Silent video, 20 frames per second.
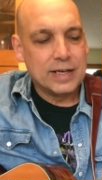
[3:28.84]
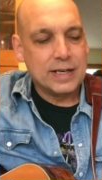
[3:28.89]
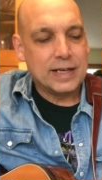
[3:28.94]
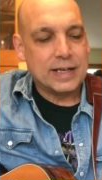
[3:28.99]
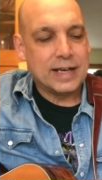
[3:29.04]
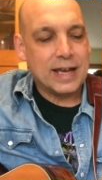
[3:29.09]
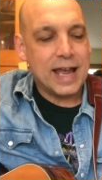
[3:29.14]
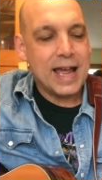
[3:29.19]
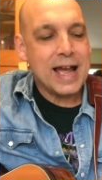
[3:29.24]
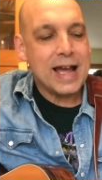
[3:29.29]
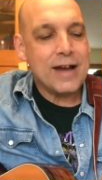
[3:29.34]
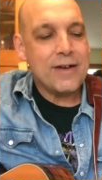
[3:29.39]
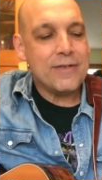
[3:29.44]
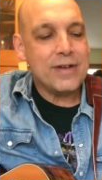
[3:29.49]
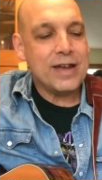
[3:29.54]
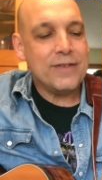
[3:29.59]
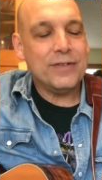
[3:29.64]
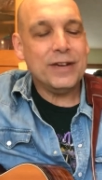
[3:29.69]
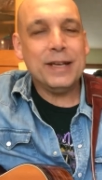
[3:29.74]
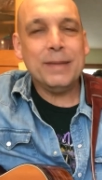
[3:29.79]
Now
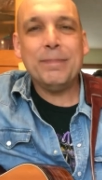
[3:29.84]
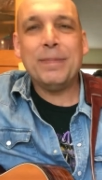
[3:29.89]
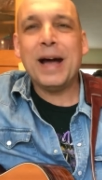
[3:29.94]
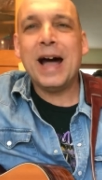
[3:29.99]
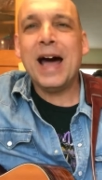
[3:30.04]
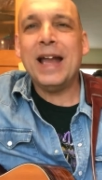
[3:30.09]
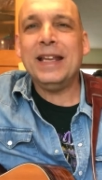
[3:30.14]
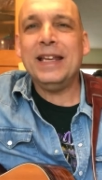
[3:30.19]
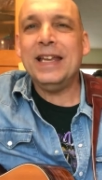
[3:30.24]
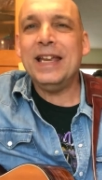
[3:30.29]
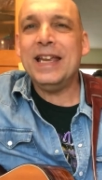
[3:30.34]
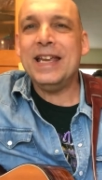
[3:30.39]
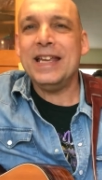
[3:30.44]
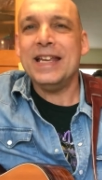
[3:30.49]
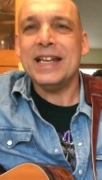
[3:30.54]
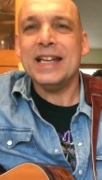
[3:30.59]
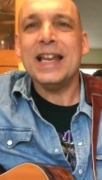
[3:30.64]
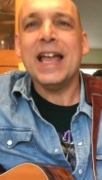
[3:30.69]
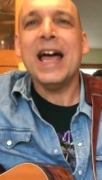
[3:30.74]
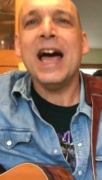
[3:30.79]

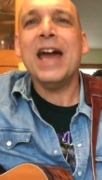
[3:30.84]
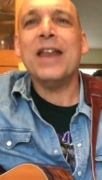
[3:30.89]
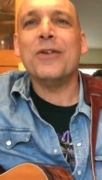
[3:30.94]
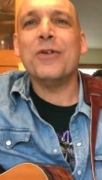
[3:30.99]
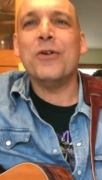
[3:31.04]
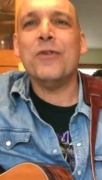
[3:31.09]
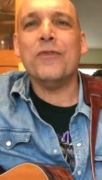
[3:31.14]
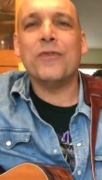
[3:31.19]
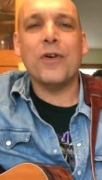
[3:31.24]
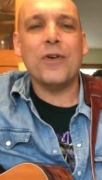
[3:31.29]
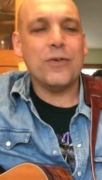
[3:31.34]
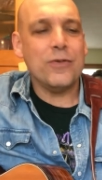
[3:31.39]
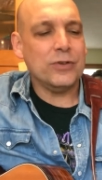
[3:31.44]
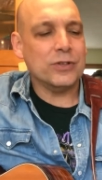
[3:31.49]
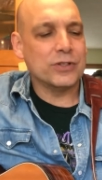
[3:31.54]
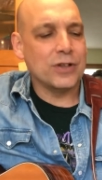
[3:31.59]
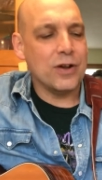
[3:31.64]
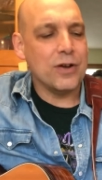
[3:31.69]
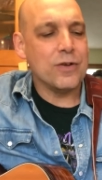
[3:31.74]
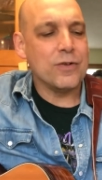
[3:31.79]
everybody in that old
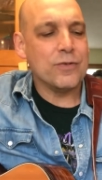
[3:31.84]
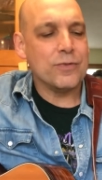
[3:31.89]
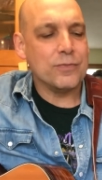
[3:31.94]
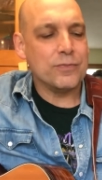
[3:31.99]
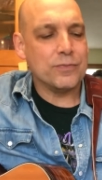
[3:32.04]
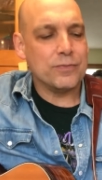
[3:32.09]
folks' home.